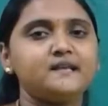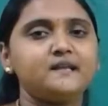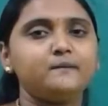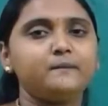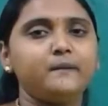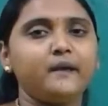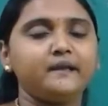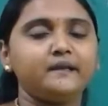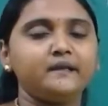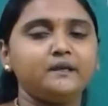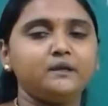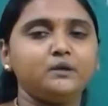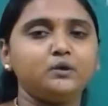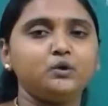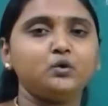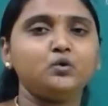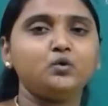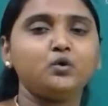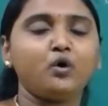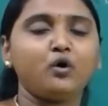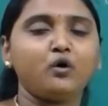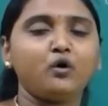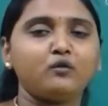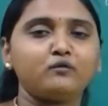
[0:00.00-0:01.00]
and
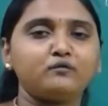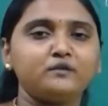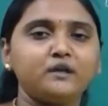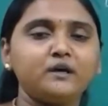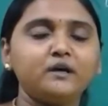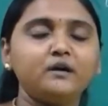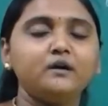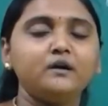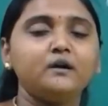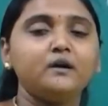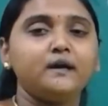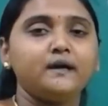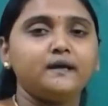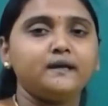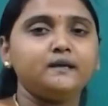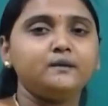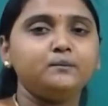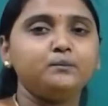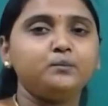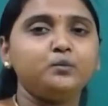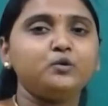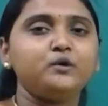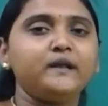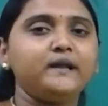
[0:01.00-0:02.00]
magnitude of the
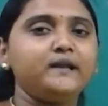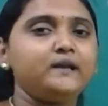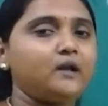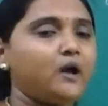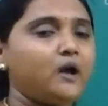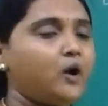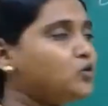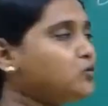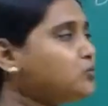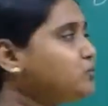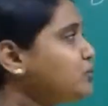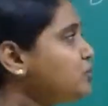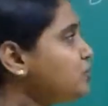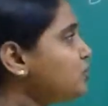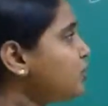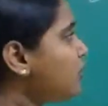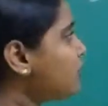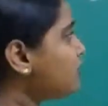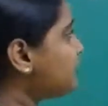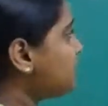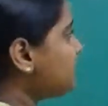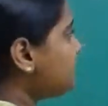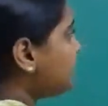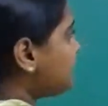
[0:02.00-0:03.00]
input and output of
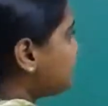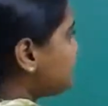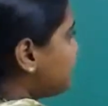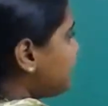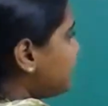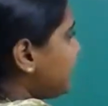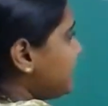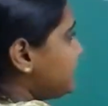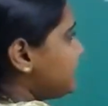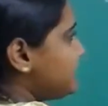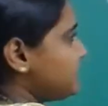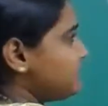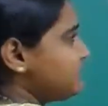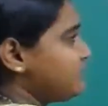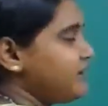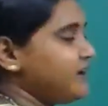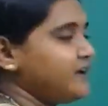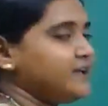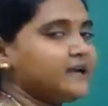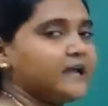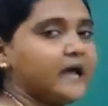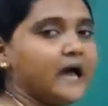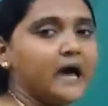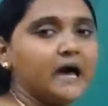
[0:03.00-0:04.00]
a buffer
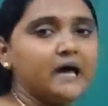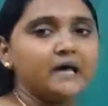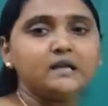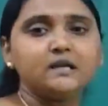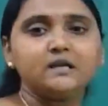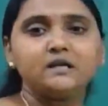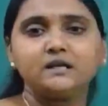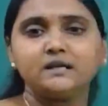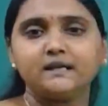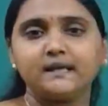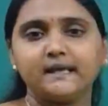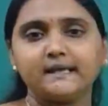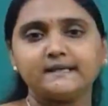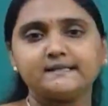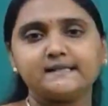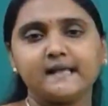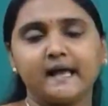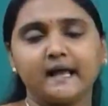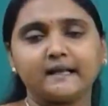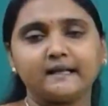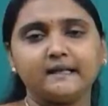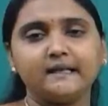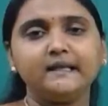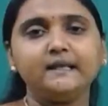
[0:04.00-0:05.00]
amplifier are
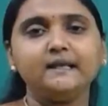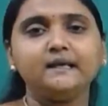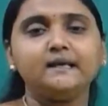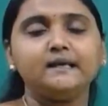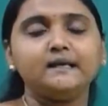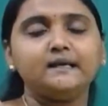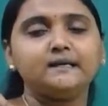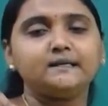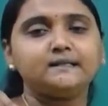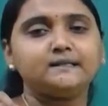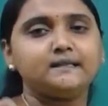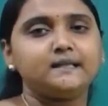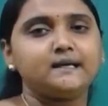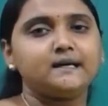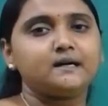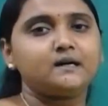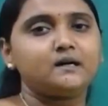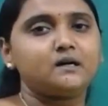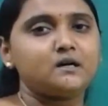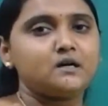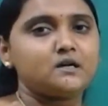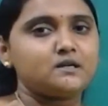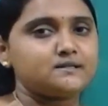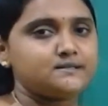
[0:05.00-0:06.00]
exactly
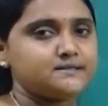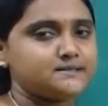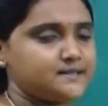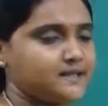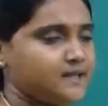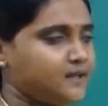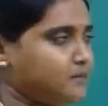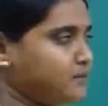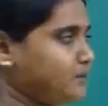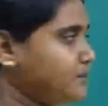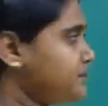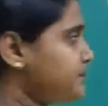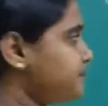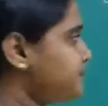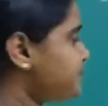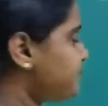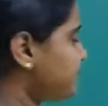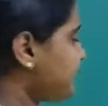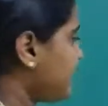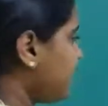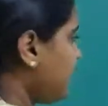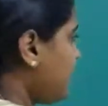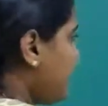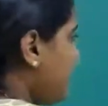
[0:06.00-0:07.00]
the same.
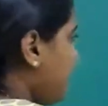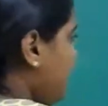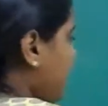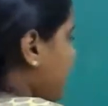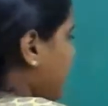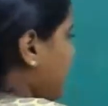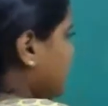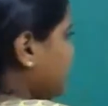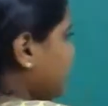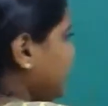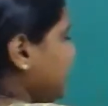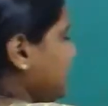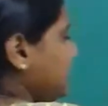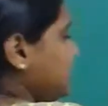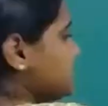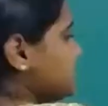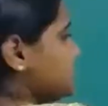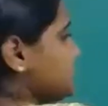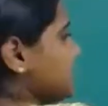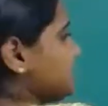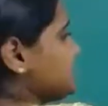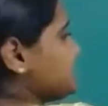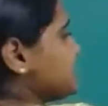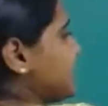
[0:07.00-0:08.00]
Okay,
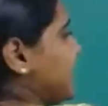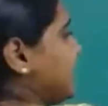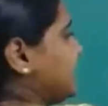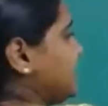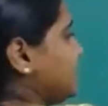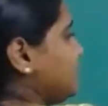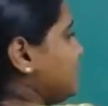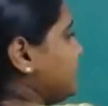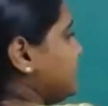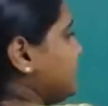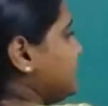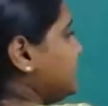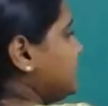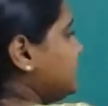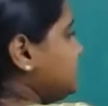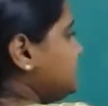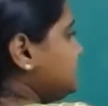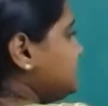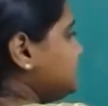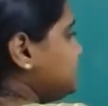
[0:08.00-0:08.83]
so I'm starting with the